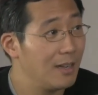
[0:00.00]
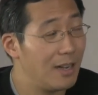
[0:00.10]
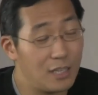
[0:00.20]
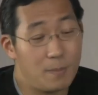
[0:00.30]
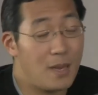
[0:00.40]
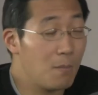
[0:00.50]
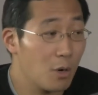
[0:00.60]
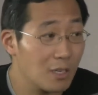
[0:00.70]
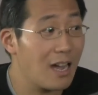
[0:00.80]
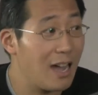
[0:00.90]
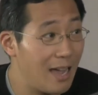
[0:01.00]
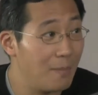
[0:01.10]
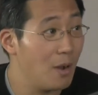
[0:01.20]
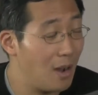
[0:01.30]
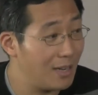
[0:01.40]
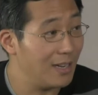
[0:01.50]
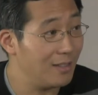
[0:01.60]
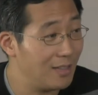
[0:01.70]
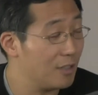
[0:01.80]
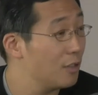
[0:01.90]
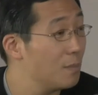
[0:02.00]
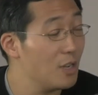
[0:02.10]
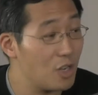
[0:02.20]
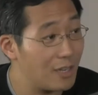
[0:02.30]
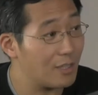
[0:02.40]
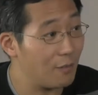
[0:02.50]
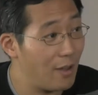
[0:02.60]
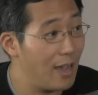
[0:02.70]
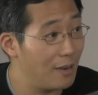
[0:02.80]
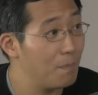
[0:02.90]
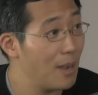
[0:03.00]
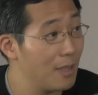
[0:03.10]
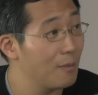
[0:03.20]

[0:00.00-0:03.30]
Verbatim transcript: I spend more time on it than could be justified. Well, in terms of